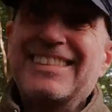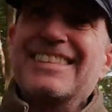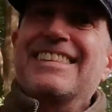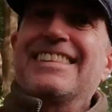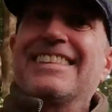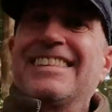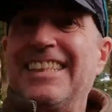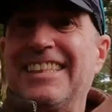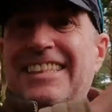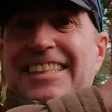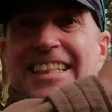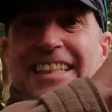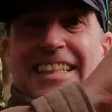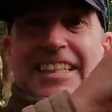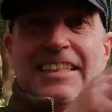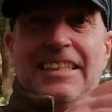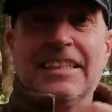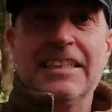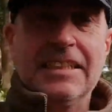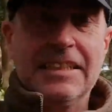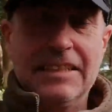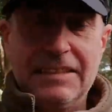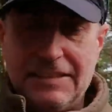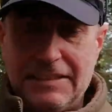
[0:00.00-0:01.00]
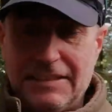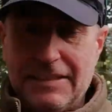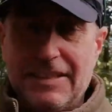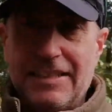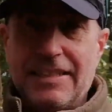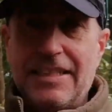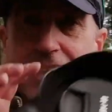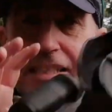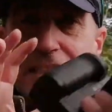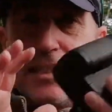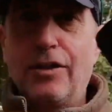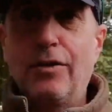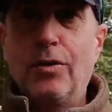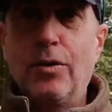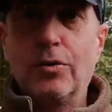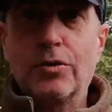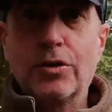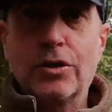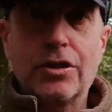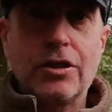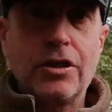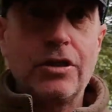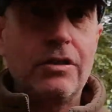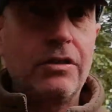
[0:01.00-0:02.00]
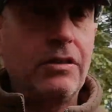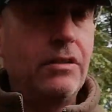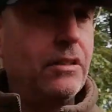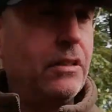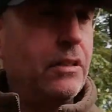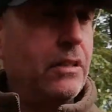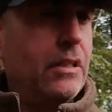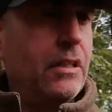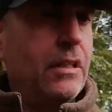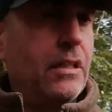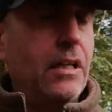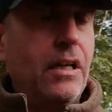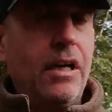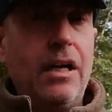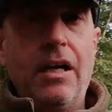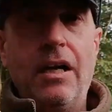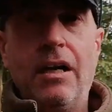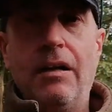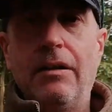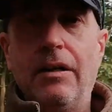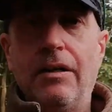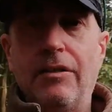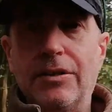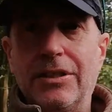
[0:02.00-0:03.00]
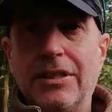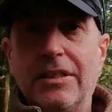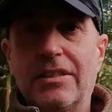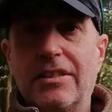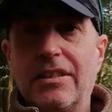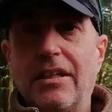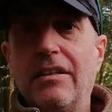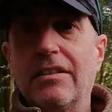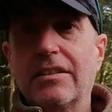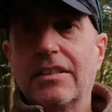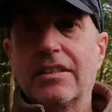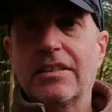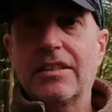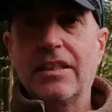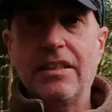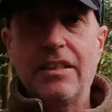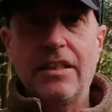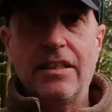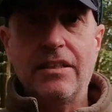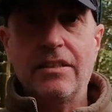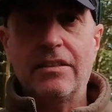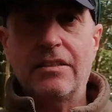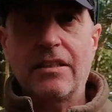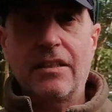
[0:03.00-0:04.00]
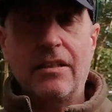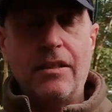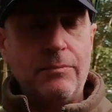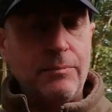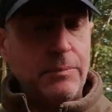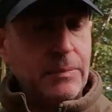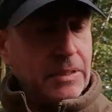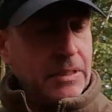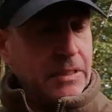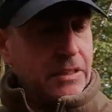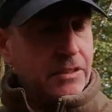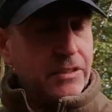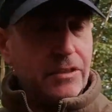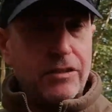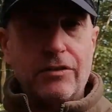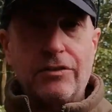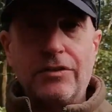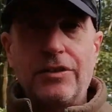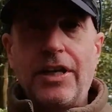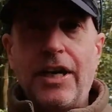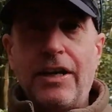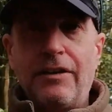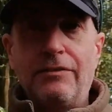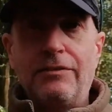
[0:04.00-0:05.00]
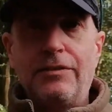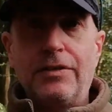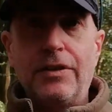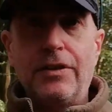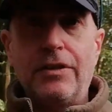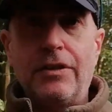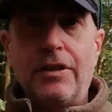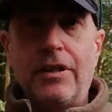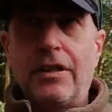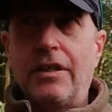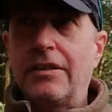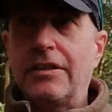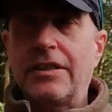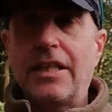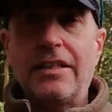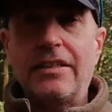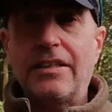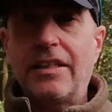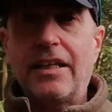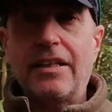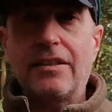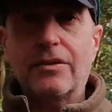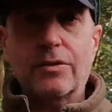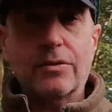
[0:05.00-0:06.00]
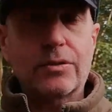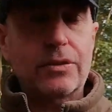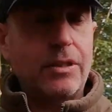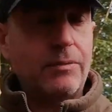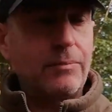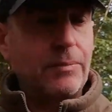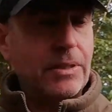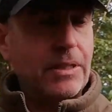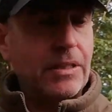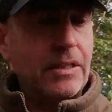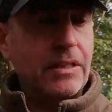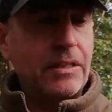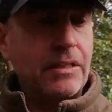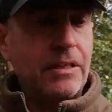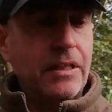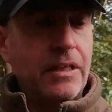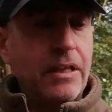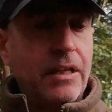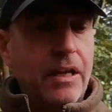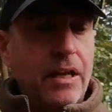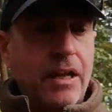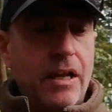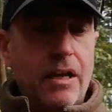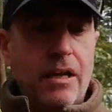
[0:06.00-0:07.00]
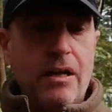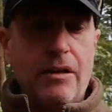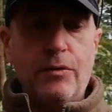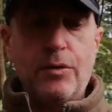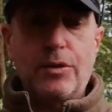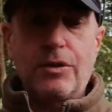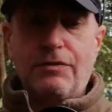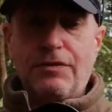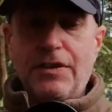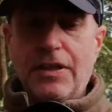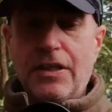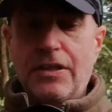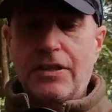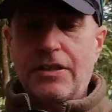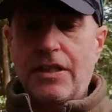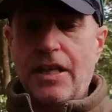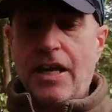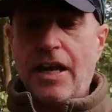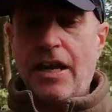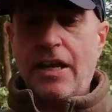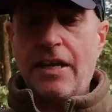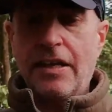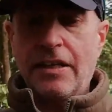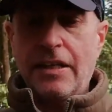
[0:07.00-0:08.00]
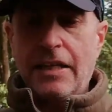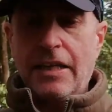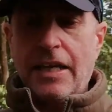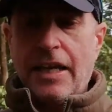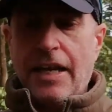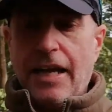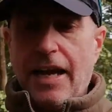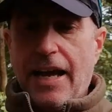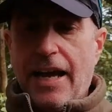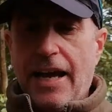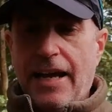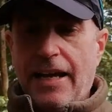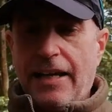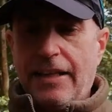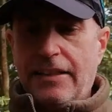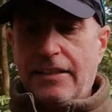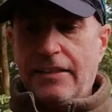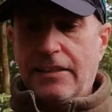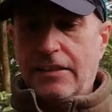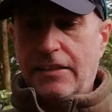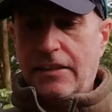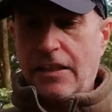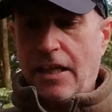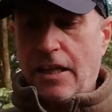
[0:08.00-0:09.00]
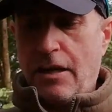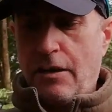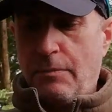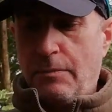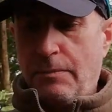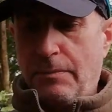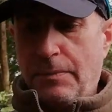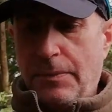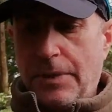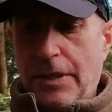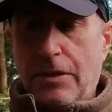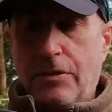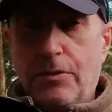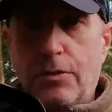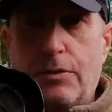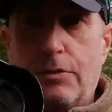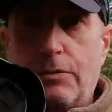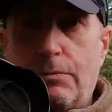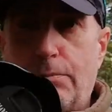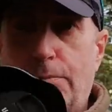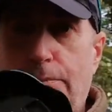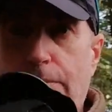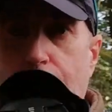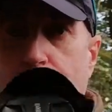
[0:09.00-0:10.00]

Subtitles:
tug it, this launched. I was in Scilly at the time, gone down for 10 days or something. It was the first day, and it was